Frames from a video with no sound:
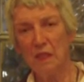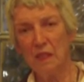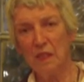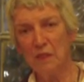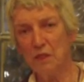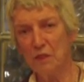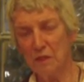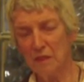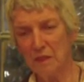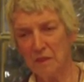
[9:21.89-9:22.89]

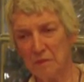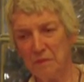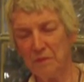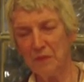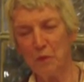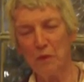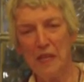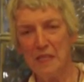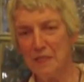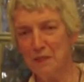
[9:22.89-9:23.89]
the
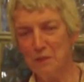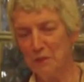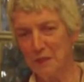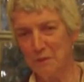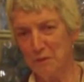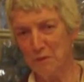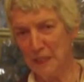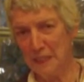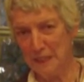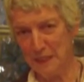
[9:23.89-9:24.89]
horizon, you'll never
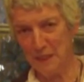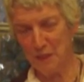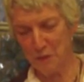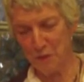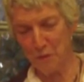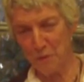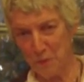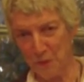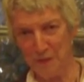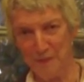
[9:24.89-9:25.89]
find it, so you're
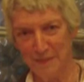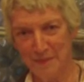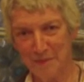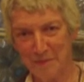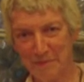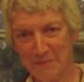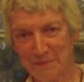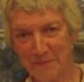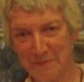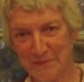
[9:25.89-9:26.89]
put.
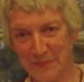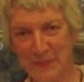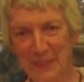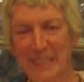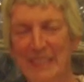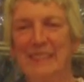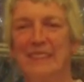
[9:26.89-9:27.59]
Okay?